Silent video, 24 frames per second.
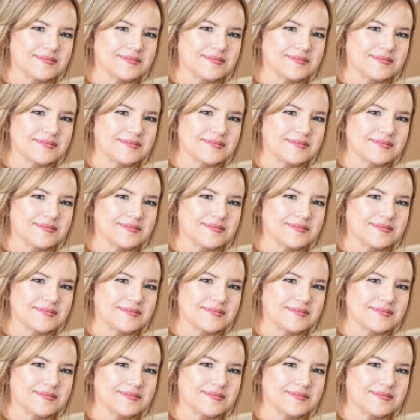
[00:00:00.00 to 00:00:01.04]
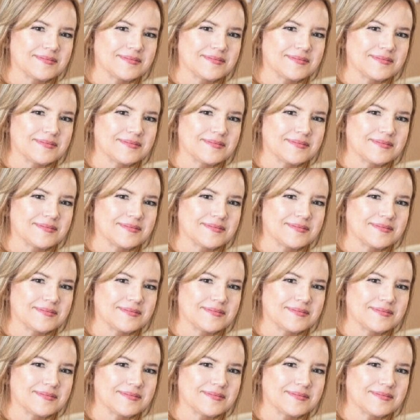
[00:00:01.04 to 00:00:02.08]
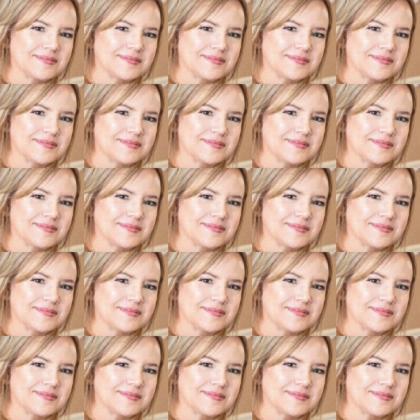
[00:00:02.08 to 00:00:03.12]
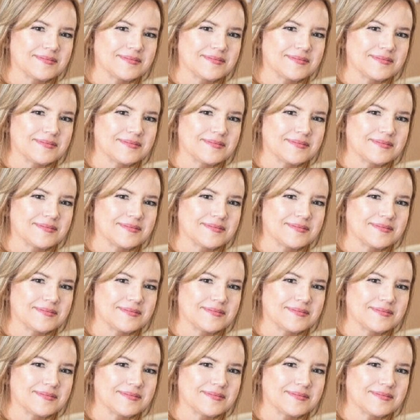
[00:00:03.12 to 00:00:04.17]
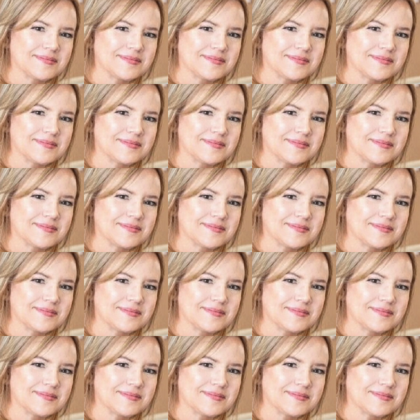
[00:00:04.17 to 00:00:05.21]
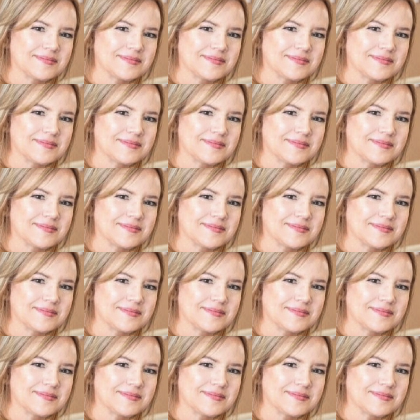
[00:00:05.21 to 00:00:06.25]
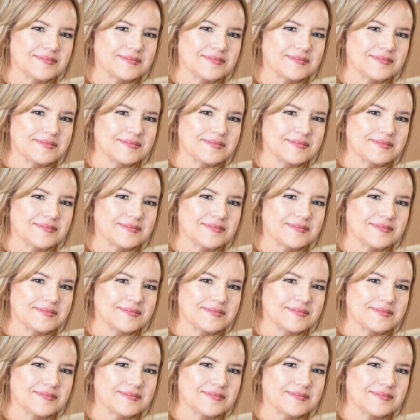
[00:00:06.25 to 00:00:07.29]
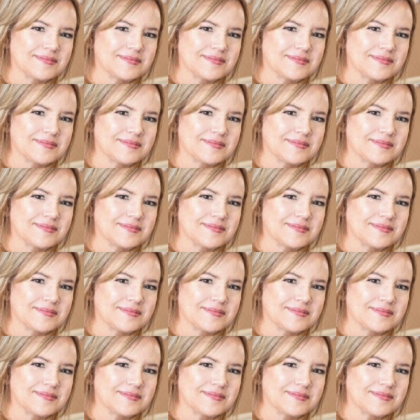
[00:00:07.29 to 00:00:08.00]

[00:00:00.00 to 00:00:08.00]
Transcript: This is a still picture; no speech is visible.